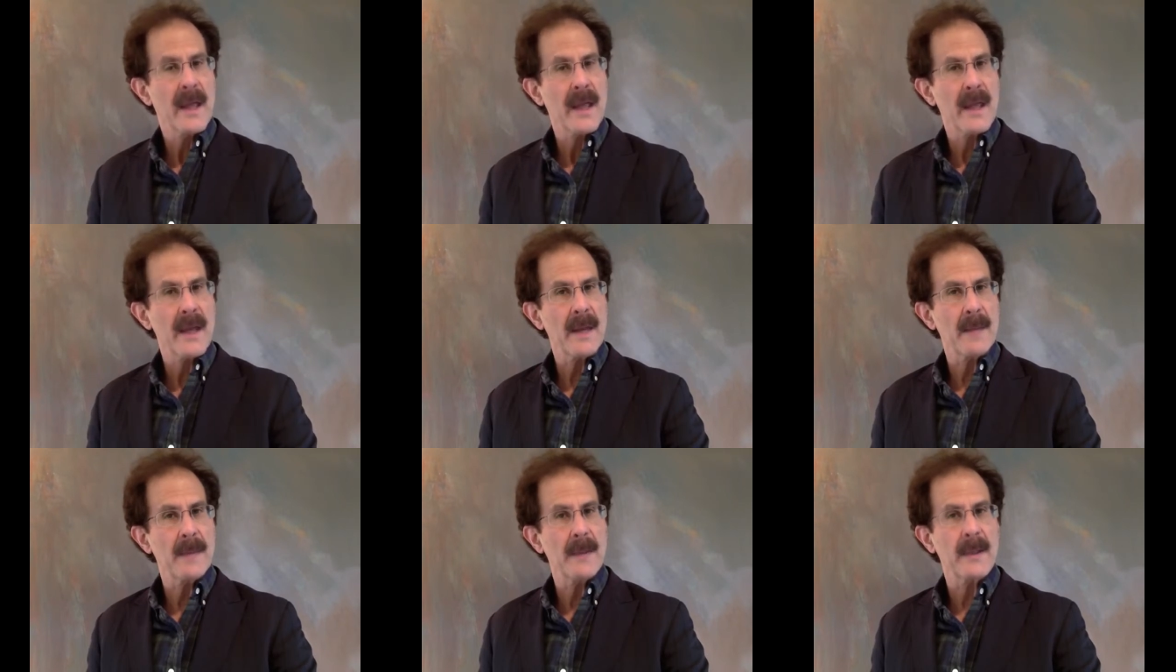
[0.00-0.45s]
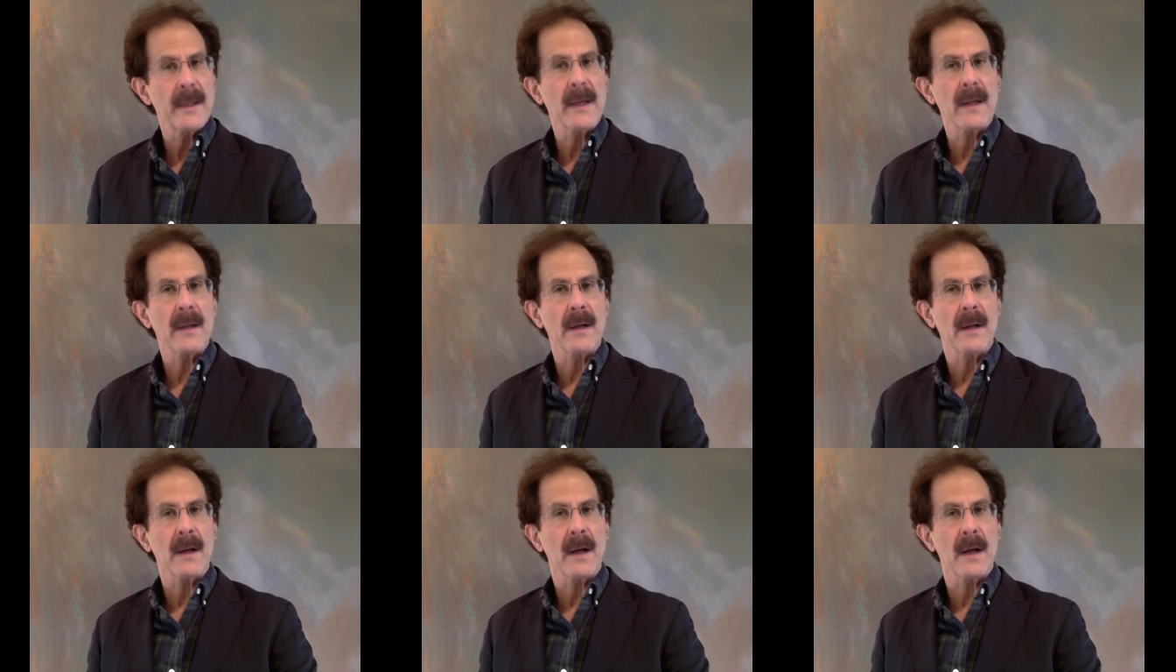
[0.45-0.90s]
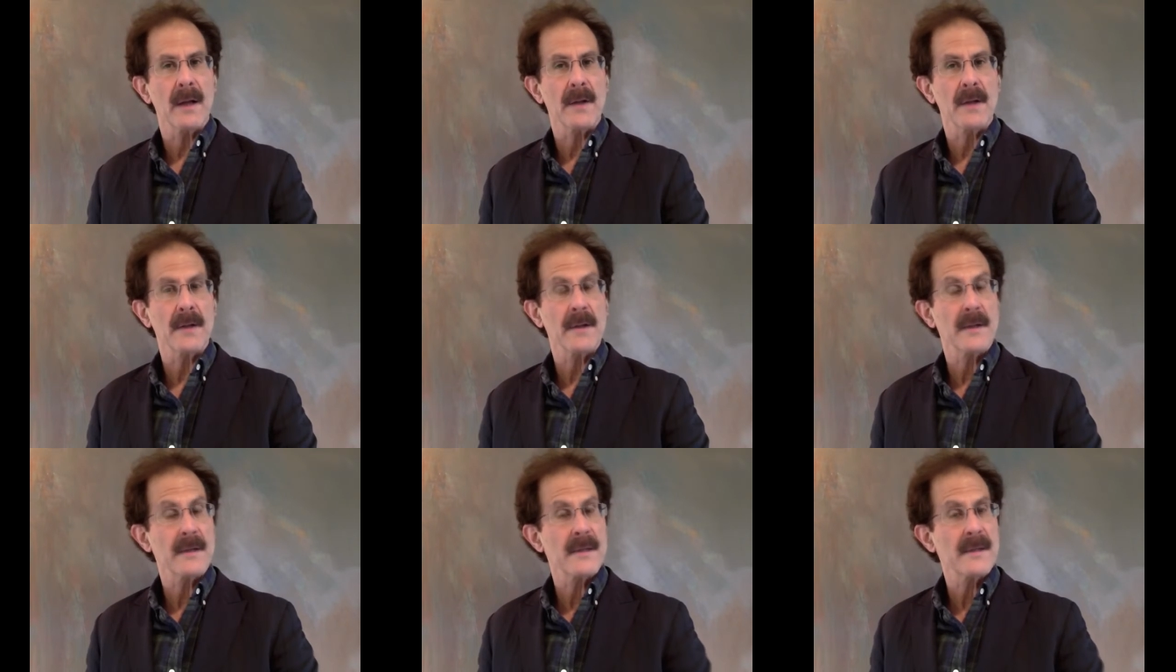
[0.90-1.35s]
in a political
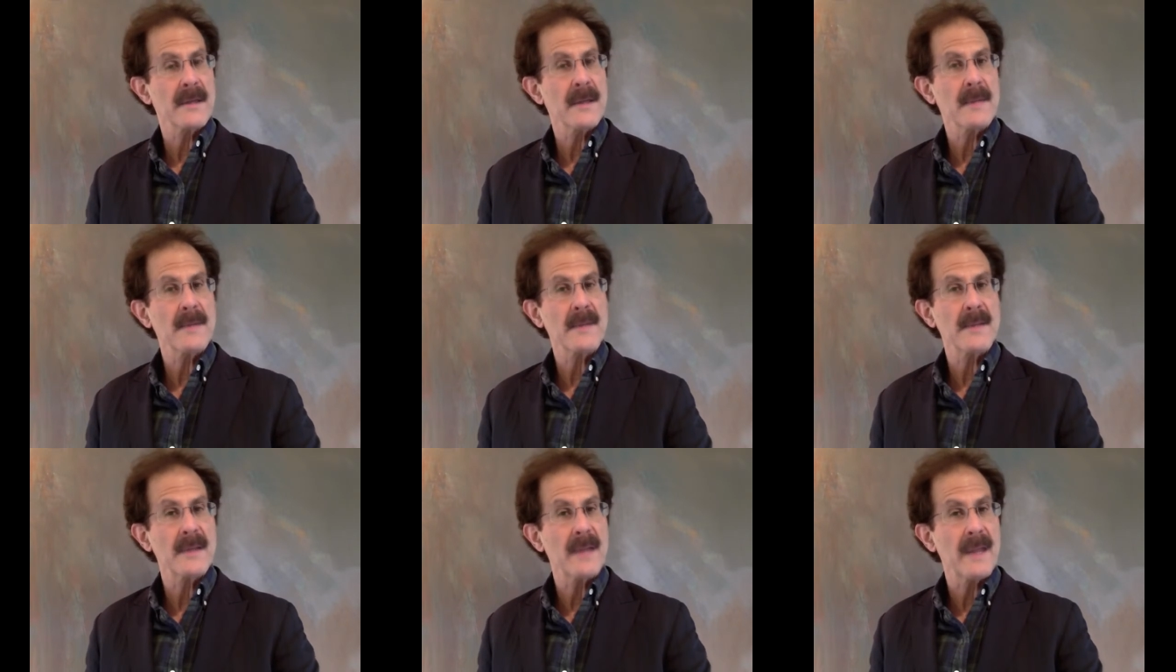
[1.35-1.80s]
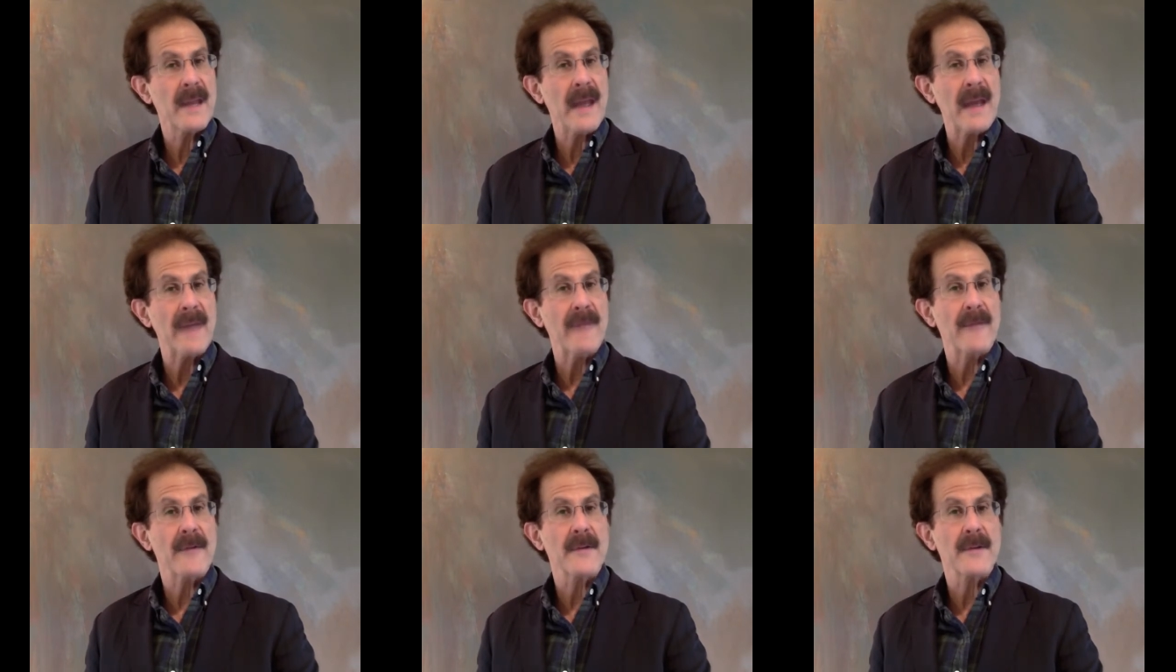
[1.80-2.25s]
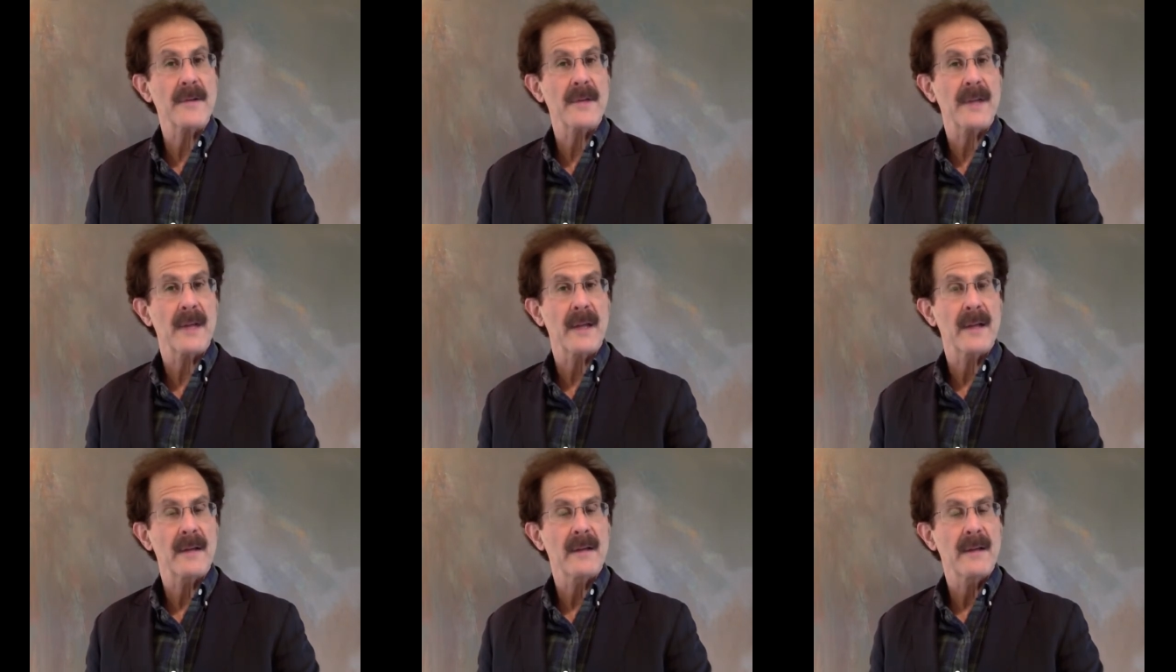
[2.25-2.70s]
culture that seems to need
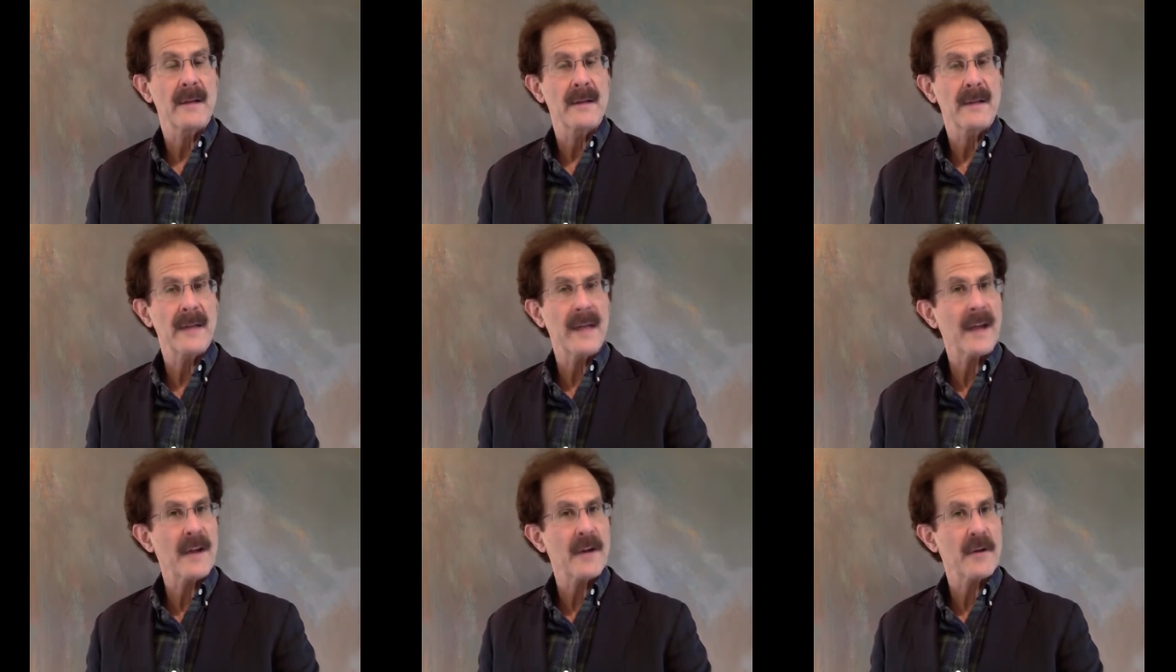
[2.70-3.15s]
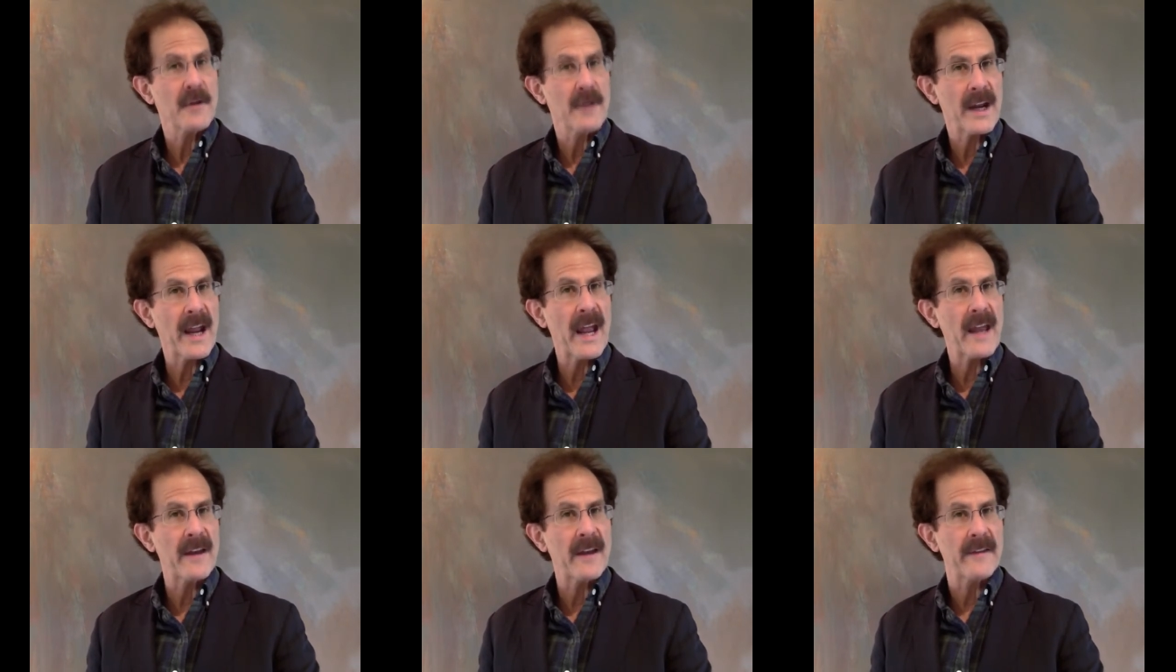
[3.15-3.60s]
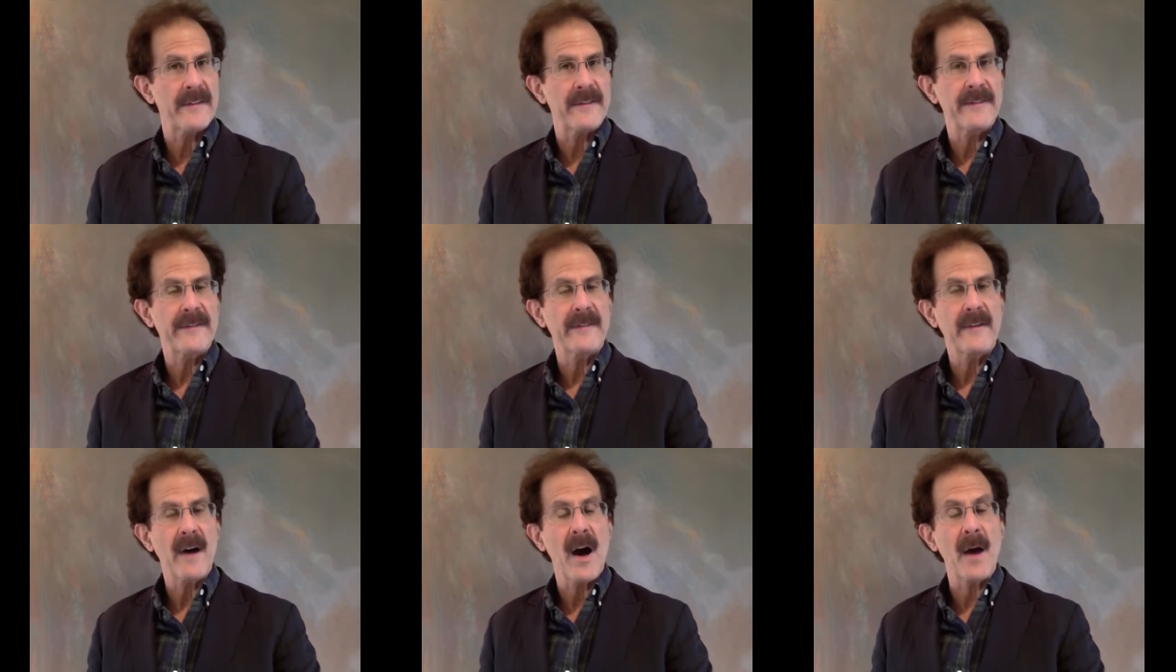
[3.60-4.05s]
adversity to get creative
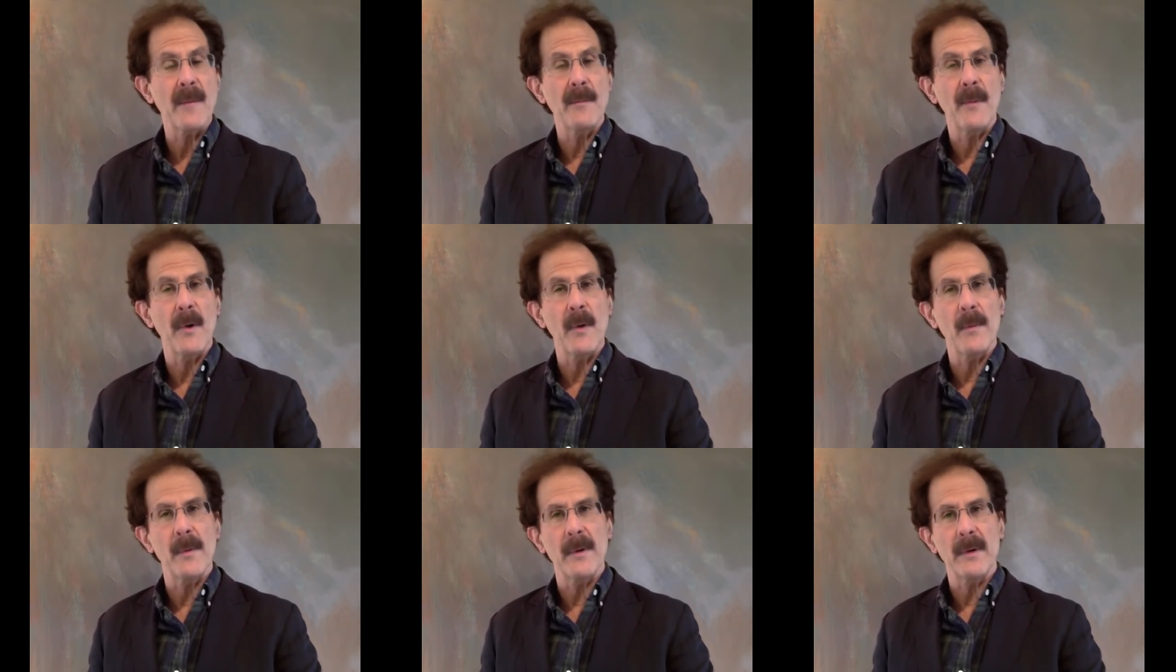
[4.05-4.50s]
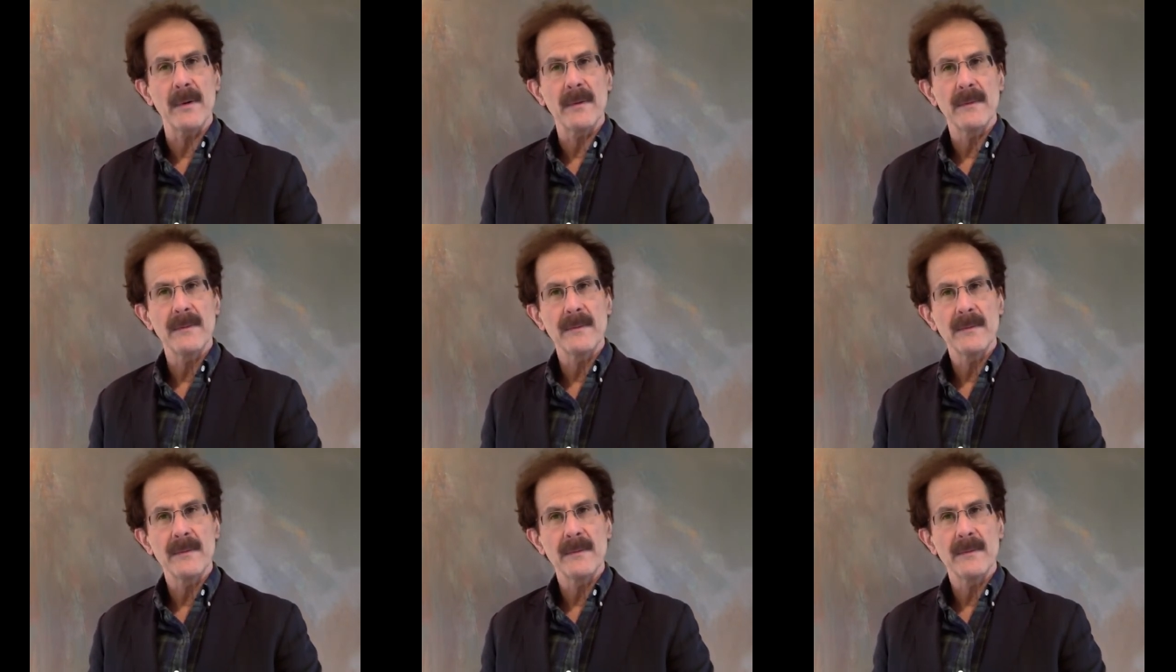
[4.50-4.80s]
on mobile.